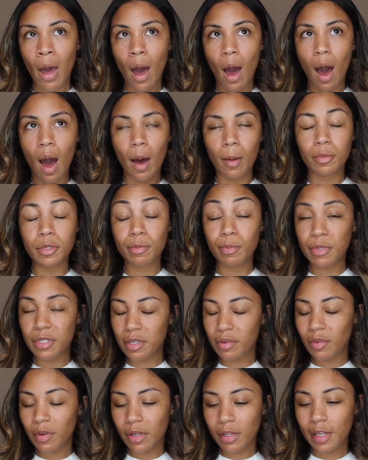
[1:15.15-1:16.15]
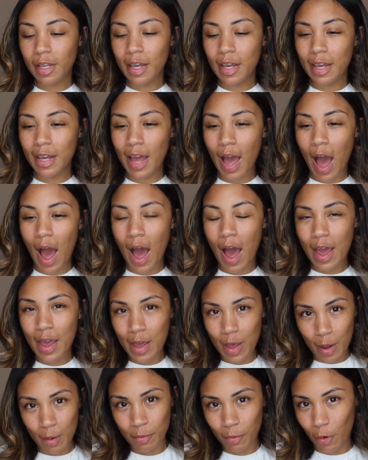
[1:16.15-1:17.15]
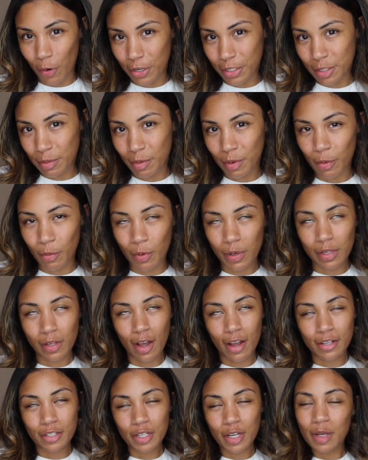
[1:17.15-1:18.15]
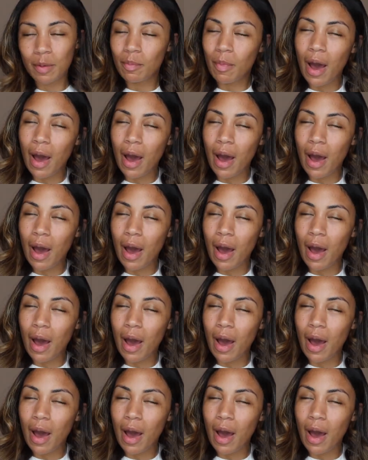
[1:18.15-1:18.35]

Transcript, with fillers: Um, specifically, I am going to be relaunching